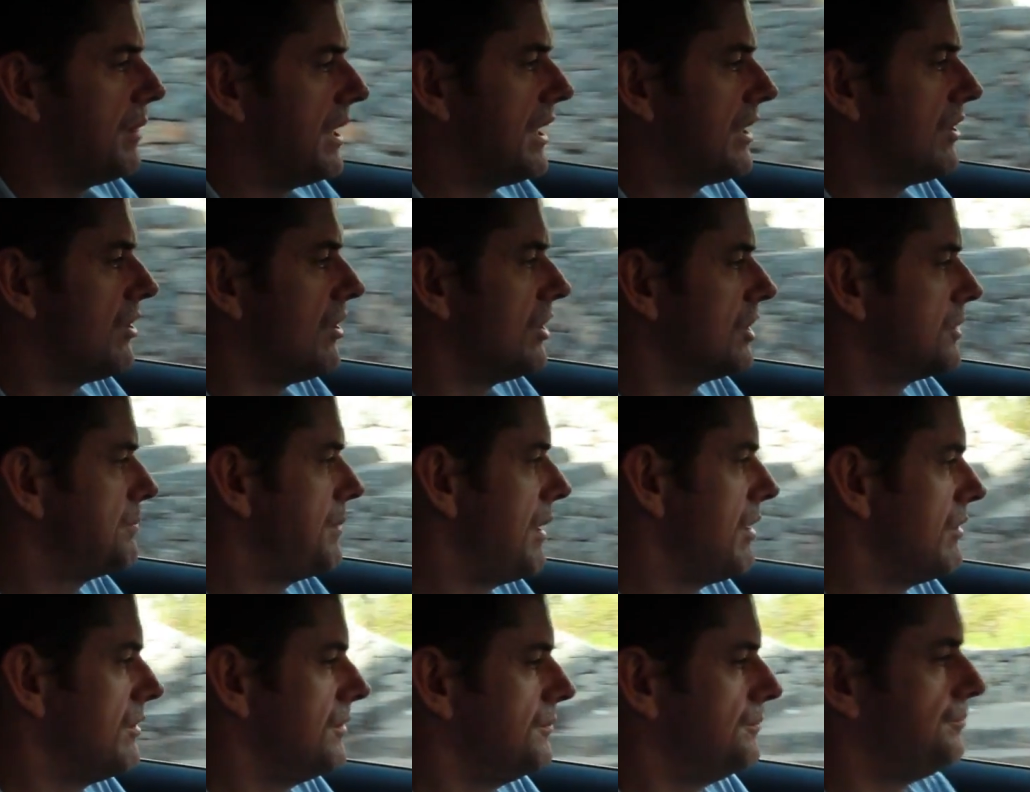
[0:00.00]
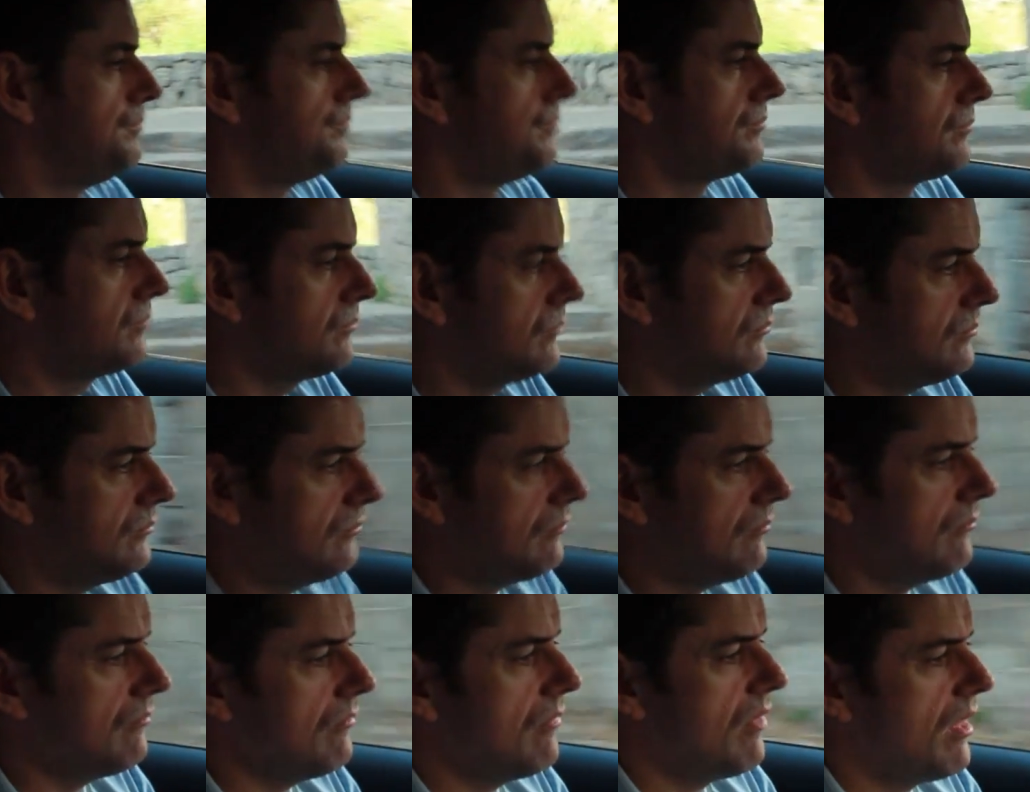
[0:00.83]
brake horsepower,
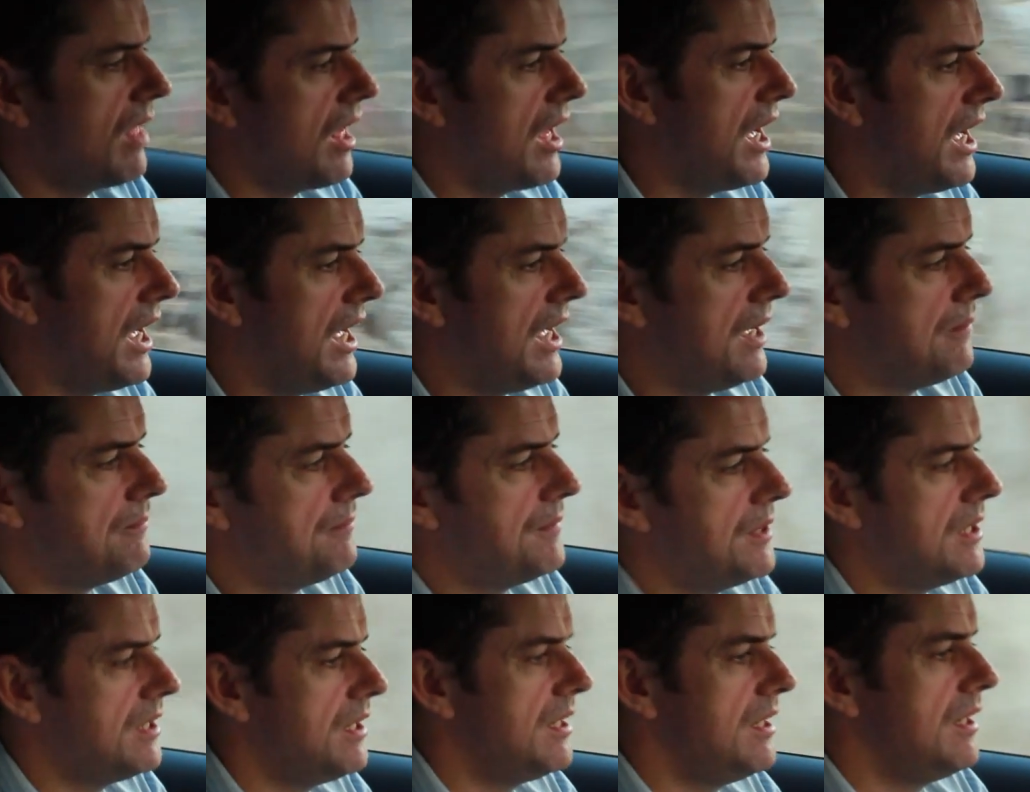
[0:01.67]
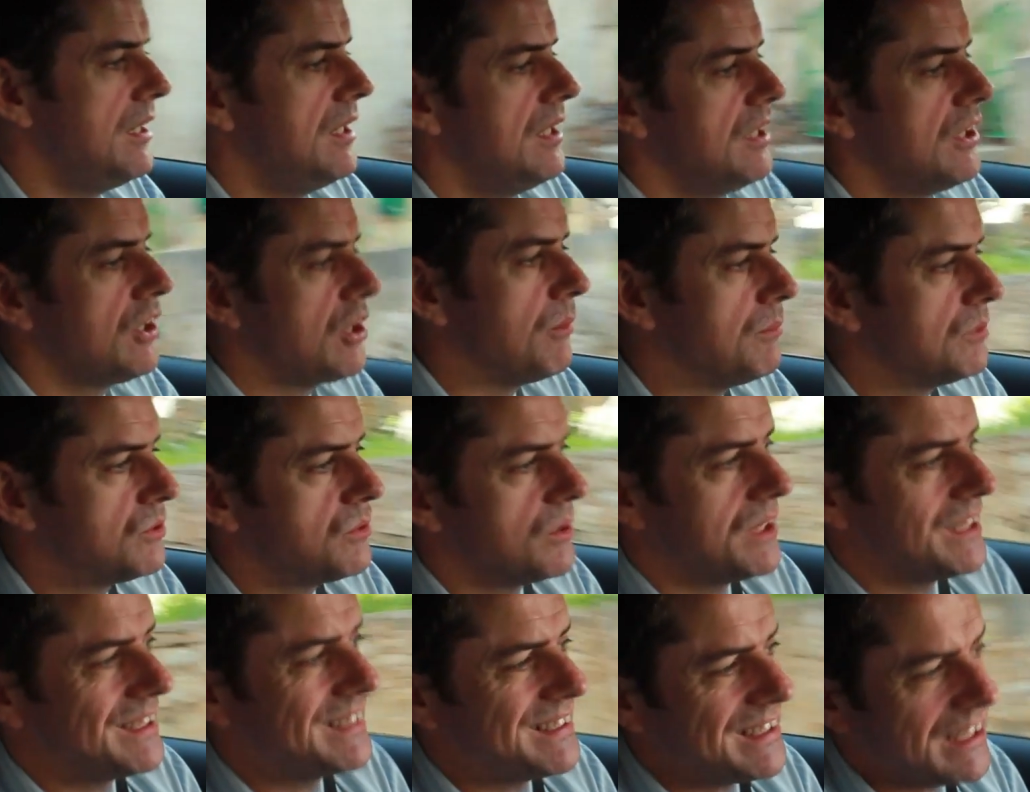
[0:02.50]
comes
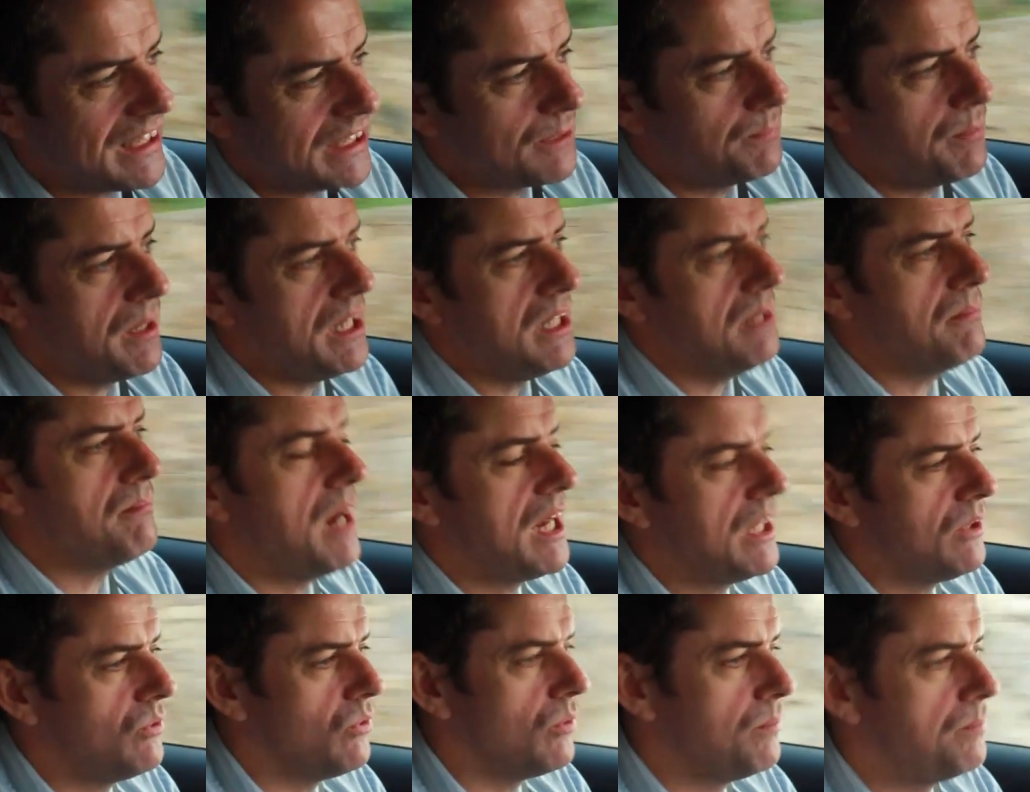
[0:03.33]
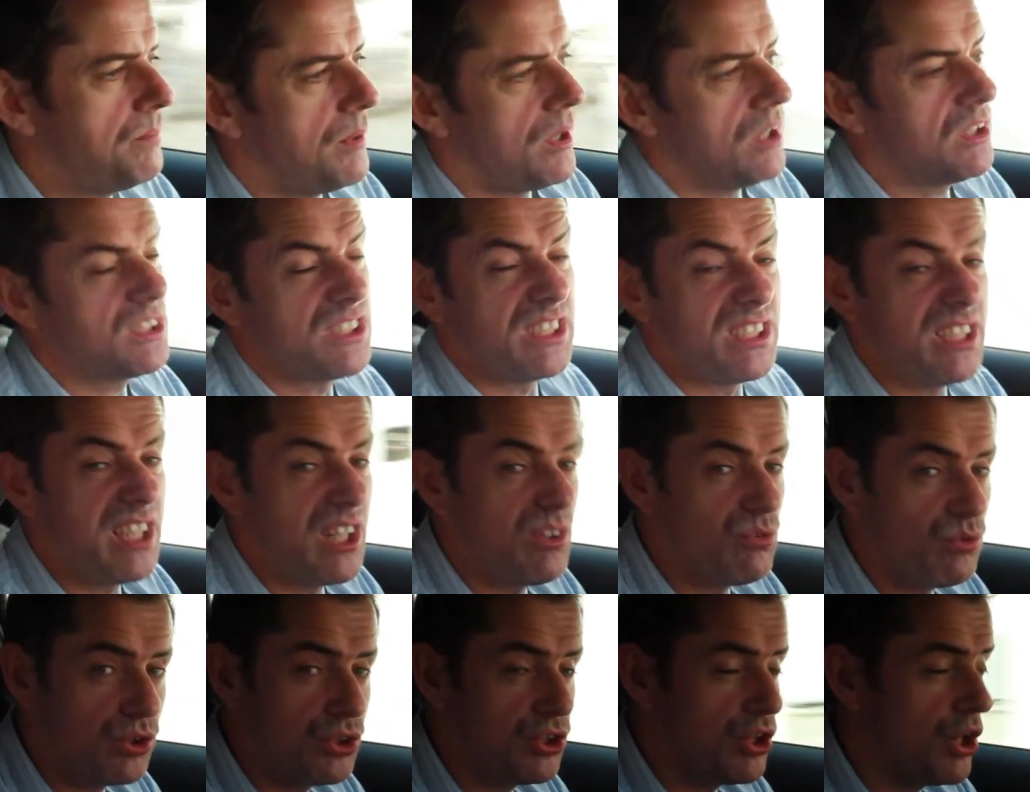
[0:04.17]
with a 6-speed manual box, and
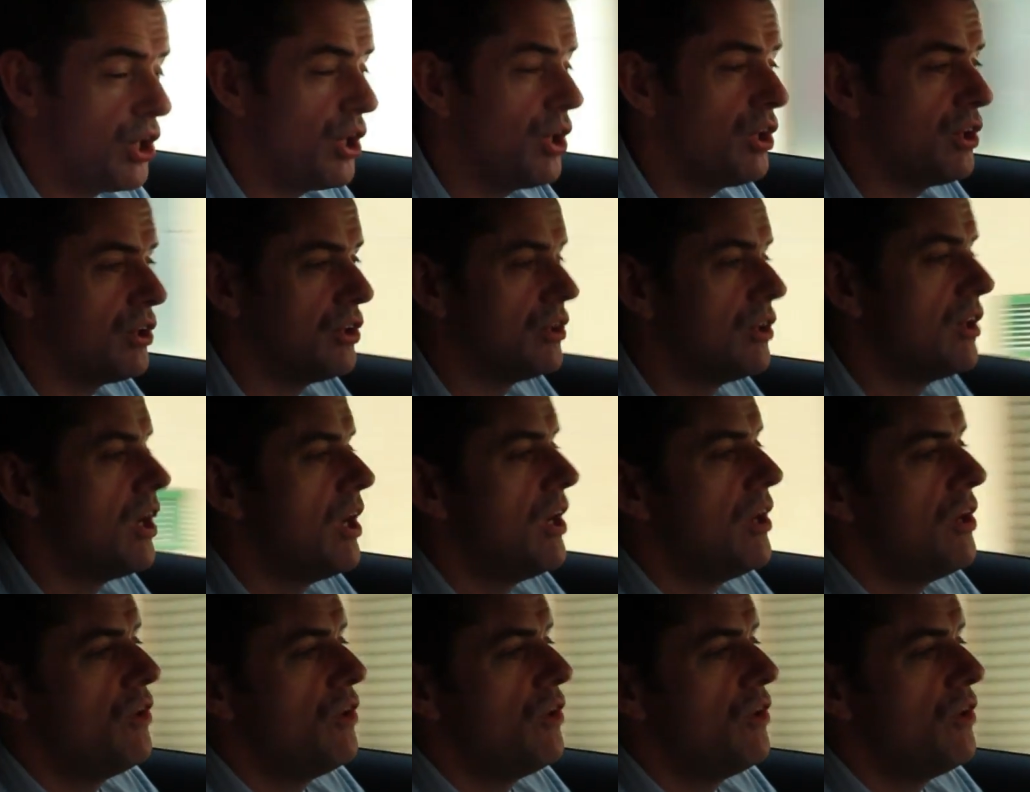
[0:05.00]
can return